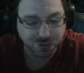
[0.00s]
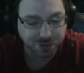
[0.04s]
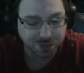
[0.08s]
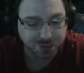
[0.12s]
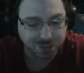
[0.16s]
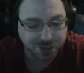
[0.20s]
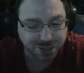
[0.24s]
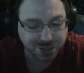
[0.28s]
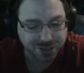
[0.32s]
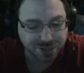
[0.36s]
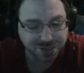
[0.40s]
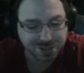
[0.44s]

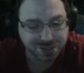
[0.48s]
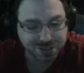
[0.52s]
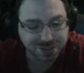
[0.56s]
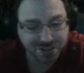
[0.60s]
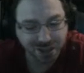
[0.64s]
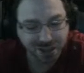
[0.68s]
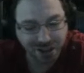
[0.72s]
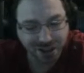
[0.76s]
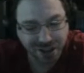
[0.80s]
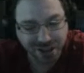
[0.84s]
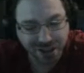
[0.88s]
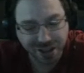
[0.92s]
because
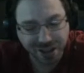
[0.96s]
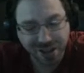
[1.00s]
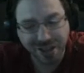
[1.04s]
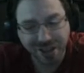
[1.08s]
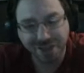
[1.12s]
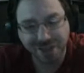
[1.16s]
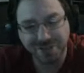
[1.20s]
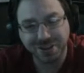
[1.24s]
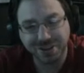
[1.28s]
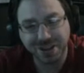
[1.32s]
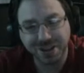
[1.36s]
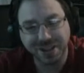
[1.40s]
I
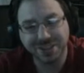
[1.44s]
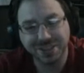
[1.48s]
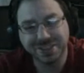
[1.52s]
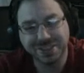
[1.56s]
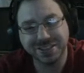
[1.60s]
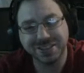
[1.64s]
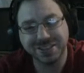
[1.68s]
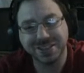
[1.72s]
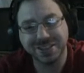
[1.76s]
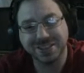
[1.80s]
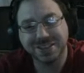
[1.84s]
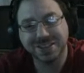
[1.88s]
have an
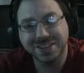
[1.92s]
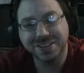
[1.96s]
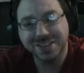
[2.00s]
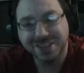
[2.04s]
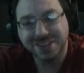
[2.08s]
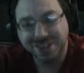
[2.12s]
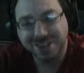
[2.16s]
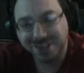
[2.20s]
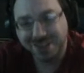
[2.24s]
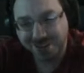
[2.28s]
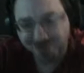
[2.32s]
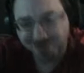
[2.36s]
idea
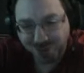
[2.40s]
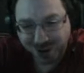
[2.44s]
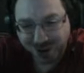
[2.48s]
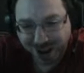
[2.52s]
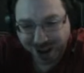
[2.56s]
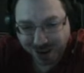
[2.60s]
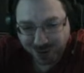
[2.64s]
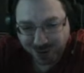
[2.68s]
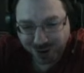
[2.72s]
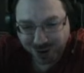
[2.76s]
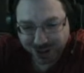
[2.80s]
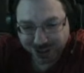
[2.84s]
of what
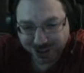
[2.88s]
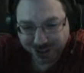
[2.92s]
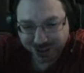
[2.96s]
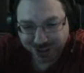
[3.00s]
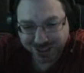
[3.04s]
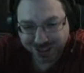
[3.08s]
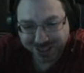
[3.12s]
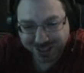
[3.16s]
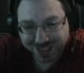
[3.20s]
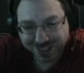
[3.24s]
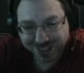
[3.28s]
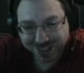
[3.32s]
I want to do
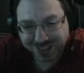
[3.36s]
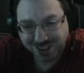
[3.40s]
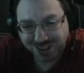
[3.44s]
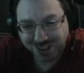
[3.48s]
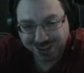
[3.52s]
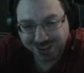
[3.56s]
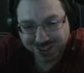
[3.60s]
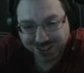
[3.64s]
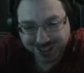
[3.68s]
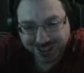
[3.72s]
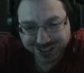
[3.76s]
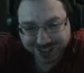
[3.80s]
to this
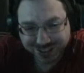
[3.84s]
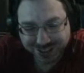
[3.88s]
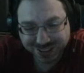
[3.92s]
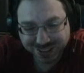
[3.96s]
cultist.